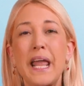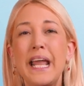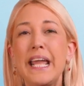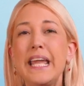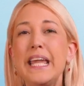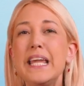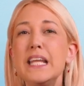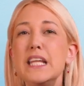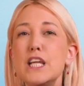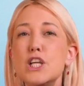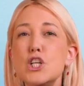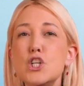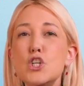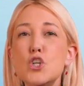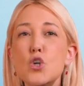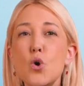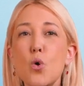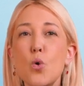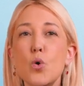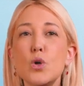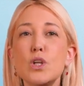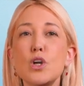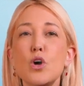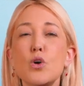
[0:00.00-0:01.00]
It
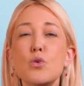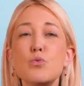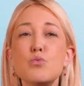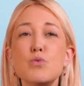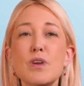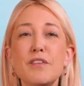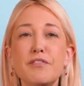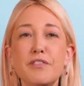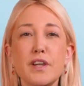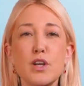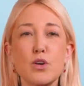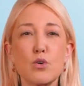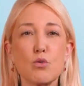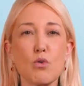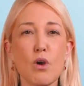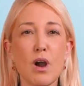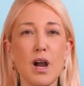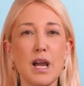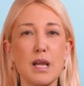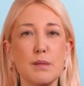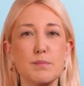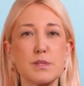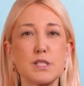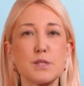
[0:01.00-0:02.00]
ignored horrific
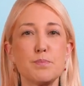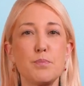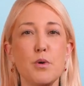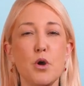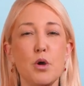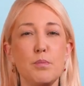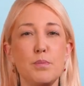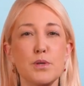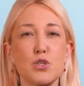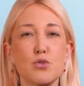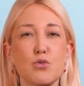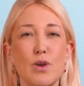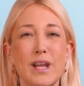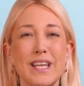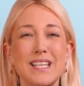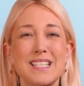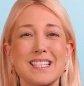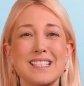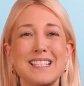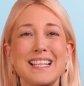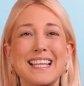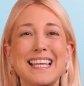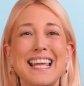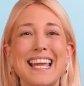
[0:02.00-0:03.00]
crimes
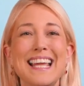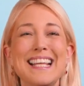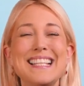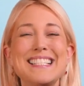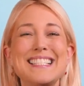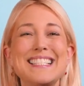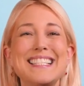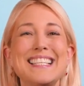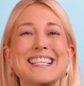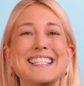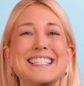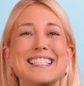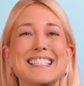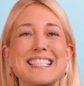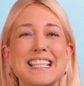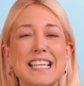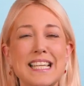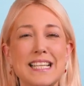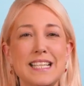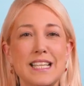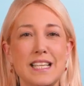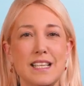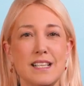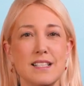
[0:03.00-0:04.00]
perpetrated against
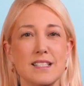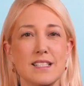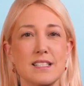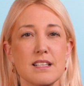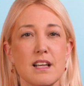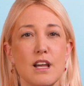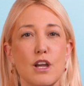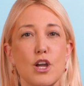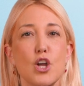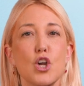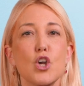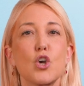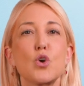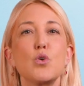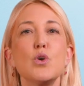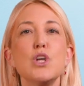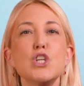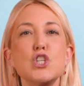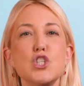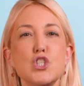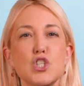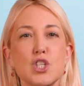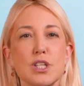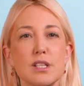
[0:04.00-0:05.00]
Yazidis,
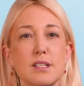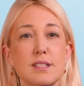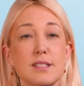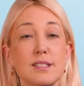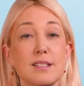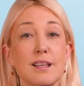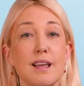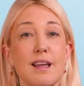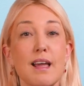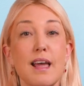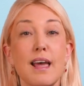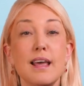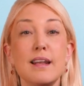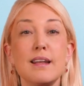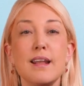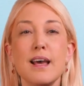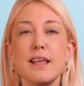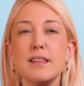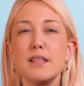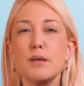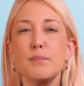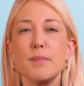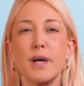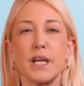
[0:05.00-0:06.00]
Christians, and
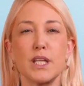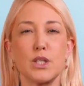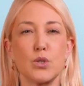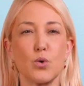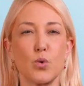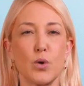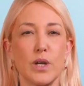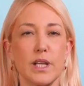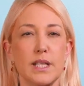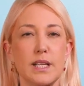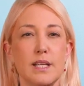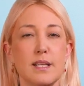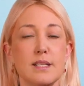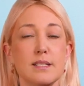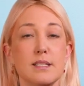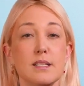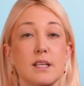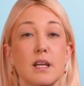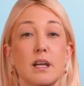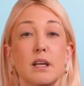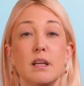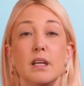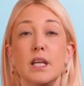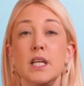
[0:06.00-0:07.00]
other minorities
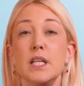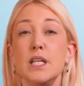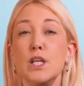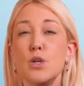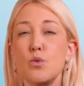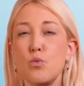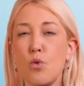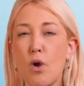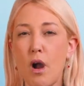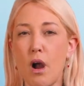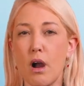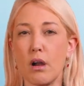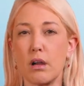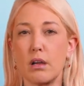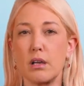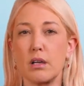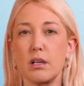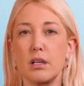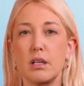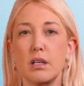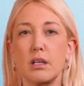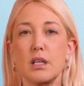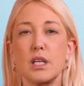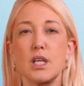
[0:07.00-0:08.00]
in Iraq,
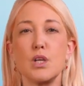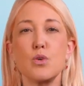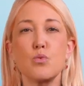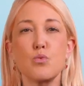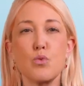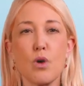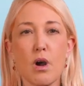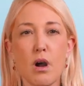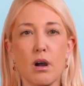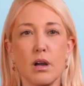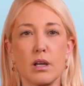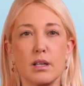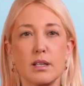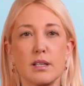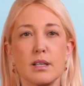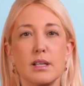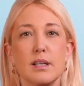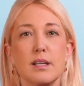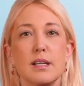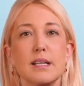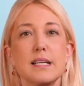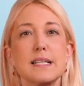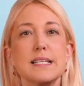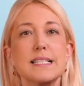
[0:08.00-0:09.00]
Iran,
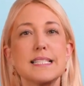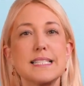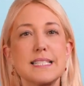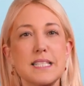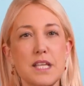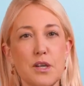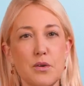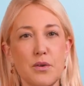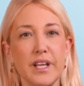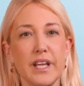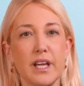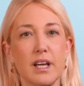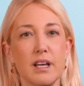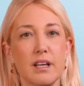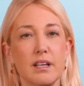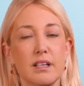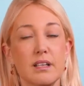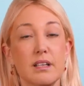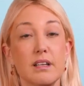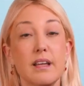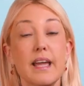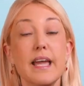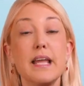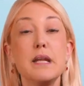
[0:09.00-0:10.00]
Syria,
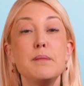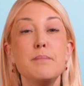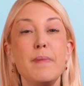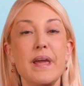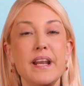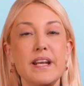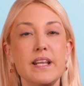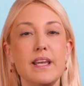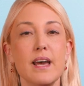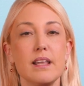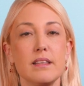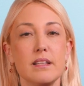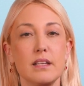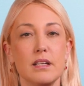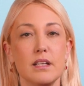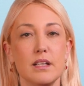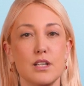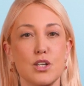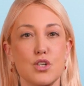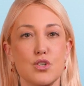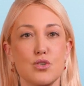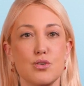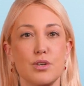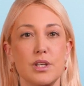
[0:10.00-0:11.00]
and many other
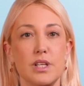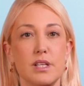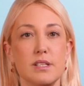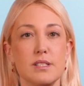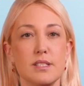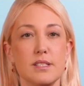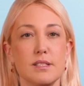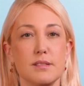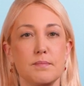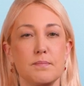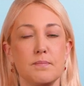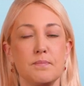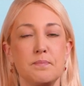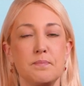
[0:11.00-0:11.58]
countries.